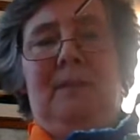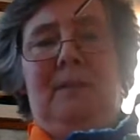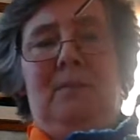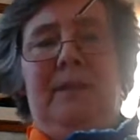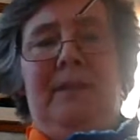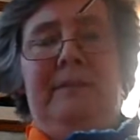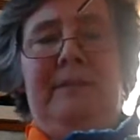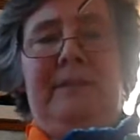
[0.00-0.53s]

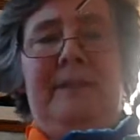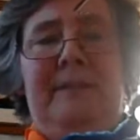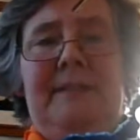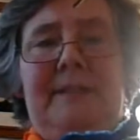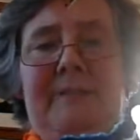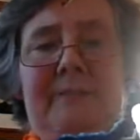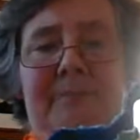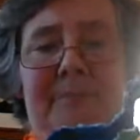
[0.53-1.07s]
where
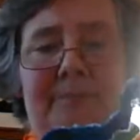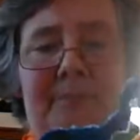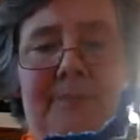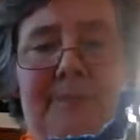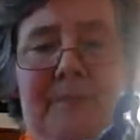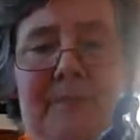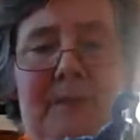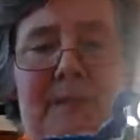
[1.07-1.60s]

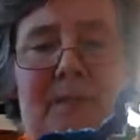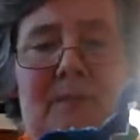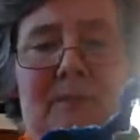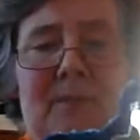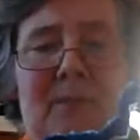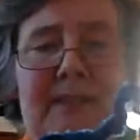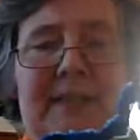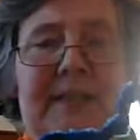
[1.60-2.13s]

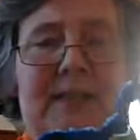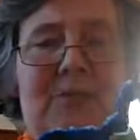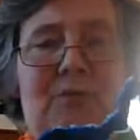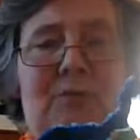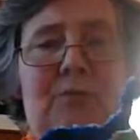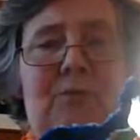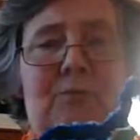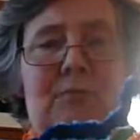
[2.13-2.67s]
the
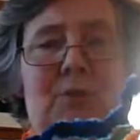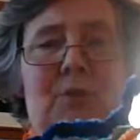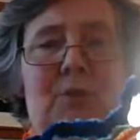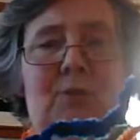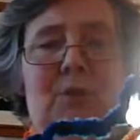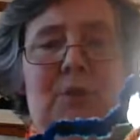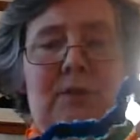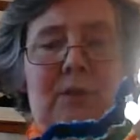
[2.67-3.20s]
actual
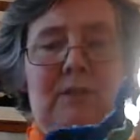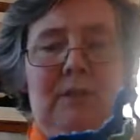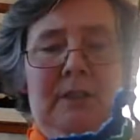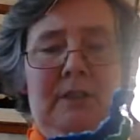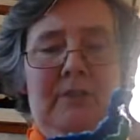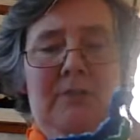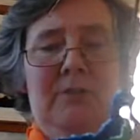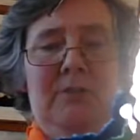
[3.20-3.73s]
hook
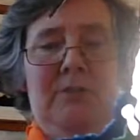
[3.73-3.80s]
goes,